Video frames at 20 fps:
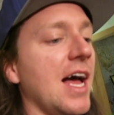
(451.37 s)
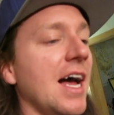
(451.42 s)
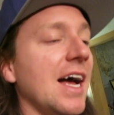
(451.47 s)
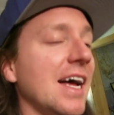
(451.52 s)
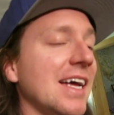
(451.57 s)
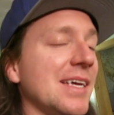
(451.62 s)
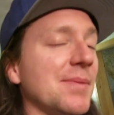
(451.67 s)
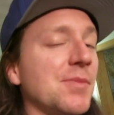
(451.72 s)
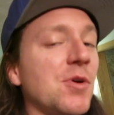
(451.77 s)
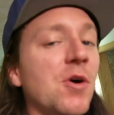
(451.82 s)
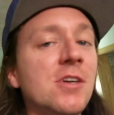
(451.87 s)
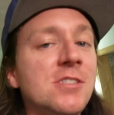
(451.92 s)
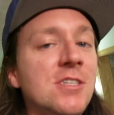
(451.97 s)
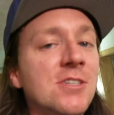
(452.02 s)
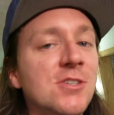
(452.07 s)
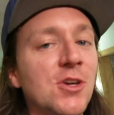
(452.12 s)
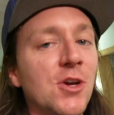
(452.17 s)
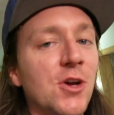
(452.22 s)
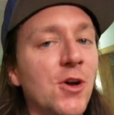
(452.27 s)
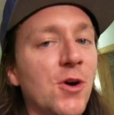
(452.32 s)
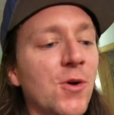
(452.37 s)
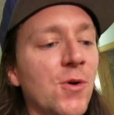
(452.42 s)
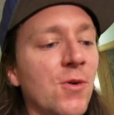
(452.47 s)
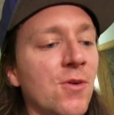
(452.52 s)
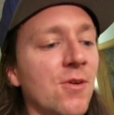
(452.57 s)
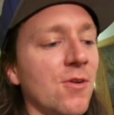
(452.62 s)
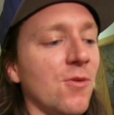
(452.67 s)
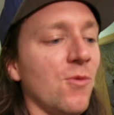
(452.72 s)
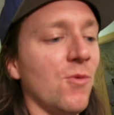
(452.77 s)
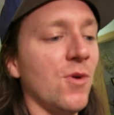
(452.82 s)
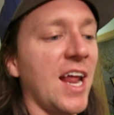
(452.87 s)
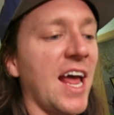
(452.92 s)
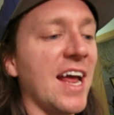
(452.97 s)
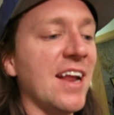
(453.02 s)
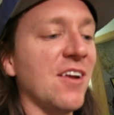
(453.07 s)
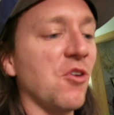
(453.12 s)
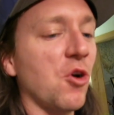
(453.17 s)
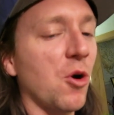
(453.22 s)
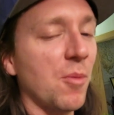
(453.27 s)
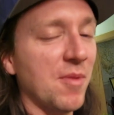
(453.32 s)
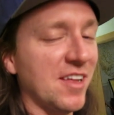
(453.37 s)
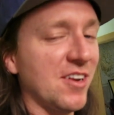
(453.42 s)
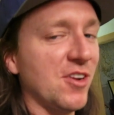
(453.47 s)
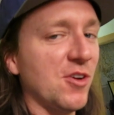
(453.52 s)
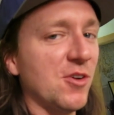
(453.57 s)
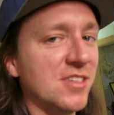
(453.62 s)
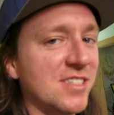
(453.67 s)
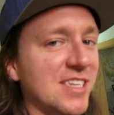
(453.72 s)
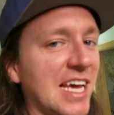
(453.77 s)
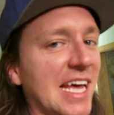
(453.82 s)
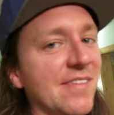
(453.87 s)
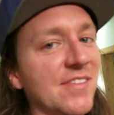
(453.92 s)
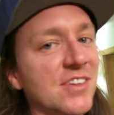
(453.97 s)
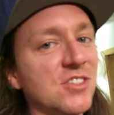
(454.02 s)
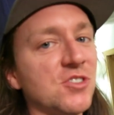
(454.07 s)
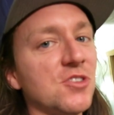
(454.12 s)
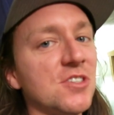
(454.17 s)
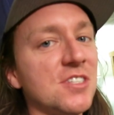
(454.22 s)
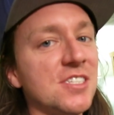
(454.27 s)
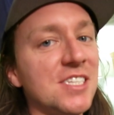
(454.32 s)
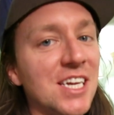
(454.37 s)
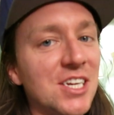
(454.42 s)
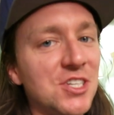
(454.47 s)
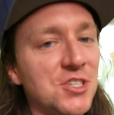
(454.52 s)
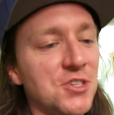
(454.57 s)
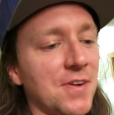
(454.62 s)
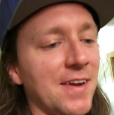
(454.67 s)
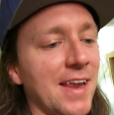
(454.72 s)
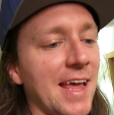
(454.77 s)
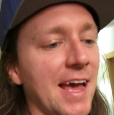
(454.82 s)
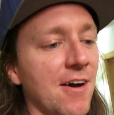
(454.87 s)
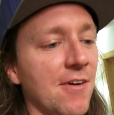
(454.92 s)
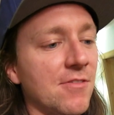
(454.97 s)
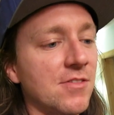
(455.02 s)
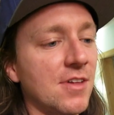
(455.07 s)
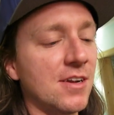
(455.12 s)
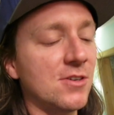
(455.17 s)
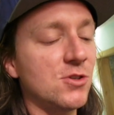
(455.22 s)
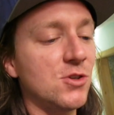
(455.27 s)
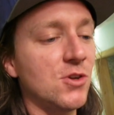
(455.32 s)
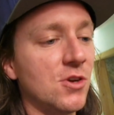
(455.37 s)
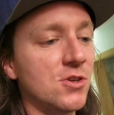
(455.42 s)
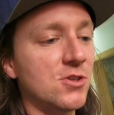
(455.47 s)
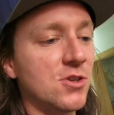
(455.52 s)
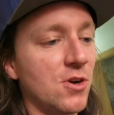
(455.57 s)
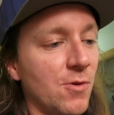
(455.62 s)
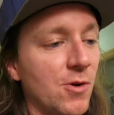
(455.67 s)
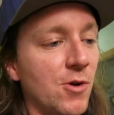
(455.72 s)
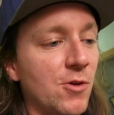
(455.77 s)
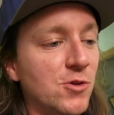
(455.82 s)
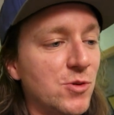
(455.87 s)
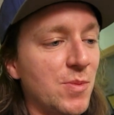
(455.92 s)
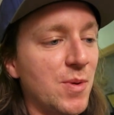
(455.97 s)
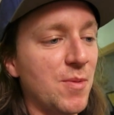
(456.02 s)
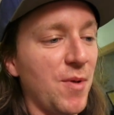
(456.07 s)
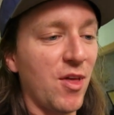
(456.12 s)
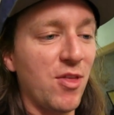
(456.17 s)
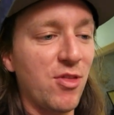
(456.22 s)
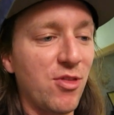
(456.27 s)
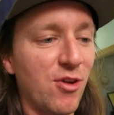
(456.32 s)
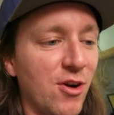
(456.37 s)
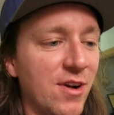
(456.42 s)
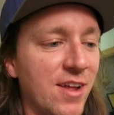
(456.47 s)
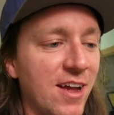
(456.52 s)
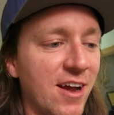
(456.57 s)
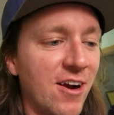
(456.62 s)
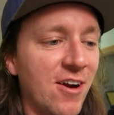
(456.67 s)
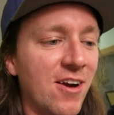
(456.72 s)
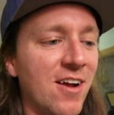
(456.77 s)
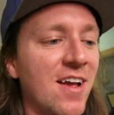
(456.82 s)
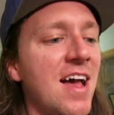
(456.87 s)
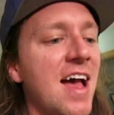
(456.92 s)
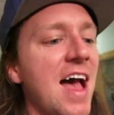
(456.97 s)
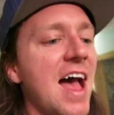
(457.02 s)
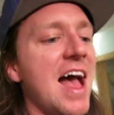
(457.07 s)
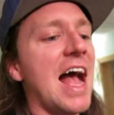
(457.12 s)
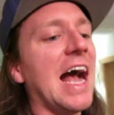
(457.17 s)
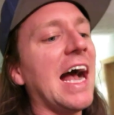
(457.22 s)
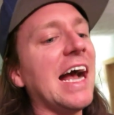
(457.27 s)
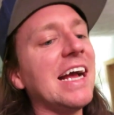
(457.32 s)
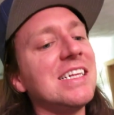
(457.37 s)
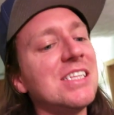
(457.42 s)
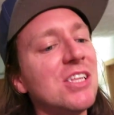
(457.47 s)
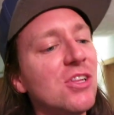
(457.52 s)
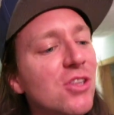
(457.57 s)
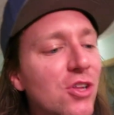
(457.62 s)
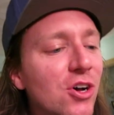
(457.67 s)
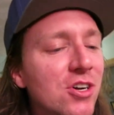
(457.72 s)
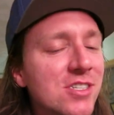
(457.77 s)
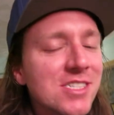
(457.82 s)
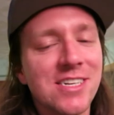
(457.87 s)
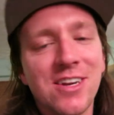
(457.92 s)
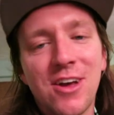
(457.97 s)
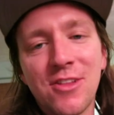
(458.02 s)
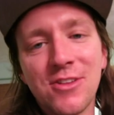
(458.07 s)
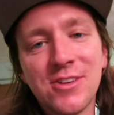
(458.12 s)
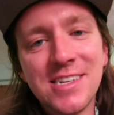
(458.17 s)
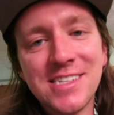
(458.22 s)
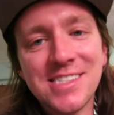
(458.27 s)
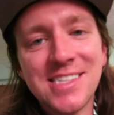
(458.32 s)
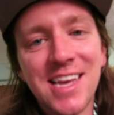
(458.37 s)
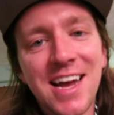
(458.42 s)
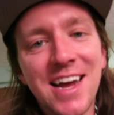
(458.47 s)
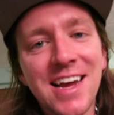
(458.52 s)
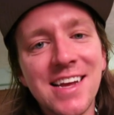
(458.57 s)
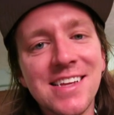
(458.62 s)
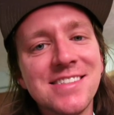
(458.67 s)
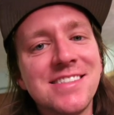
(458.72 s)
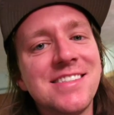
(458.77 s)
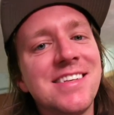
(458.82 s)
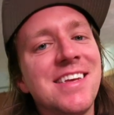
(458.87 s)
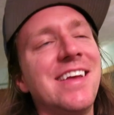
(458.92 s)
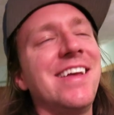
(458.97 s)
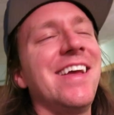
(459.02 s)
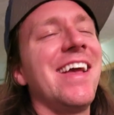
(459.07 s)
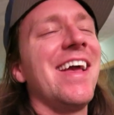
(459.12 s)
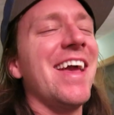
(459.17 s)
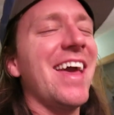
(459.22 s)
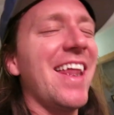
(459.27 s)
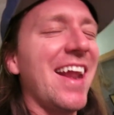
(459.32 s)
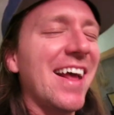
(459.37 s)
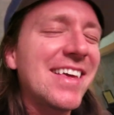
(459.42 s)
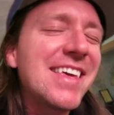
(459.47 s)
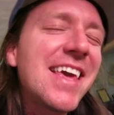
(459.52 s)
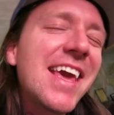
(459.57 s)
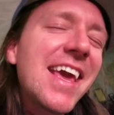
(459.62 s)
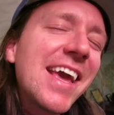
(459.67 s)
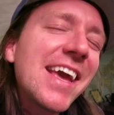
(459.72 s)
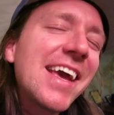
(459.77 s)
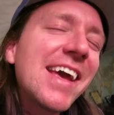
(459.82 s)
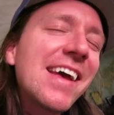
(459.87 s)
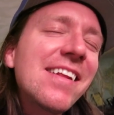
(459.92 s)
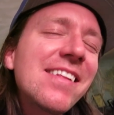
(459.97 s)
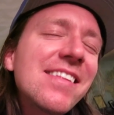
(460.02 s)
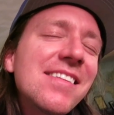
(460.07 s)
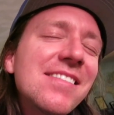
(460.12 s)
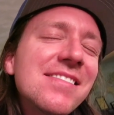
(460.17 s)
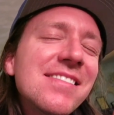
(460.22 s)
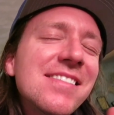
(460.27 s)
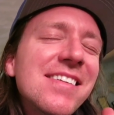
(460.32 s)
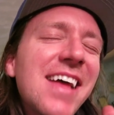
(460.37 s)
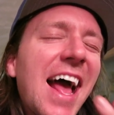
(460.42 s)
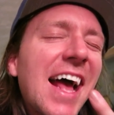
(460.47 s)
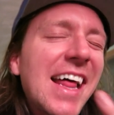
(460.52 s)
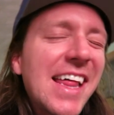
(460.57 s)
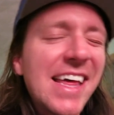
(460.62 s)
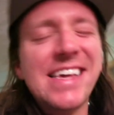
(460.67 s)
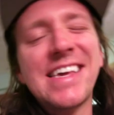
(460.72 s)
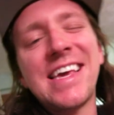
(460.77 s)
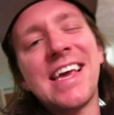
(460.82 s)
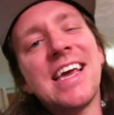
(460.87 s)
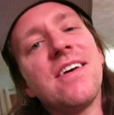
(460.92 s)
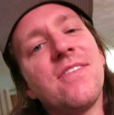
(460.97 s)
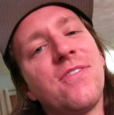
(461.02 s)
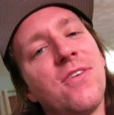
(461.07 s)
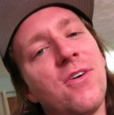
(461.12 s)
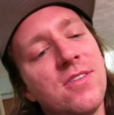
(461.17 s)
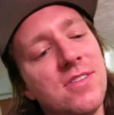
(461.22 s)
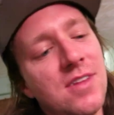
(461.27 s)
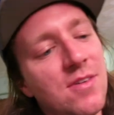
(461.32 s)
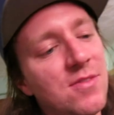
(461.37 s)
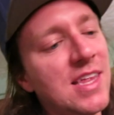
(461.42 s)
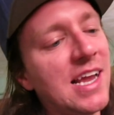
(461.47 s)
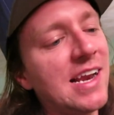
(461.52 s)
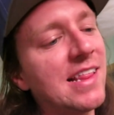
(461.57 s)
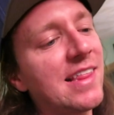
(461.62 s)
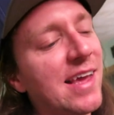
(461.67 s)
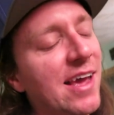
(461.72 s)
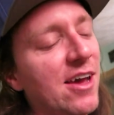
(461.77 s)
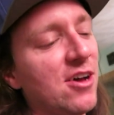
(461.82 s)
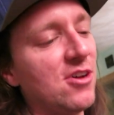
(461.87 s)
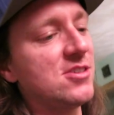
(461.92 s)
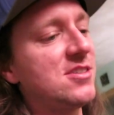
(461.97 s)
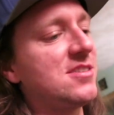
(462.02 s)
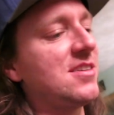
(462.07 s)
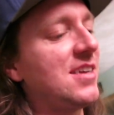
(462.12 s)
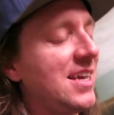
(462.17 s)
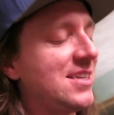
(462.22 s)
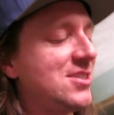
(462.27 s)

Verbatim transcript: I am going to do what I normally do It's kind of a tradition now. I've done it two years in a row. This will be my third year. I looked at other designs and I can't, I like can't fall in love with anything else.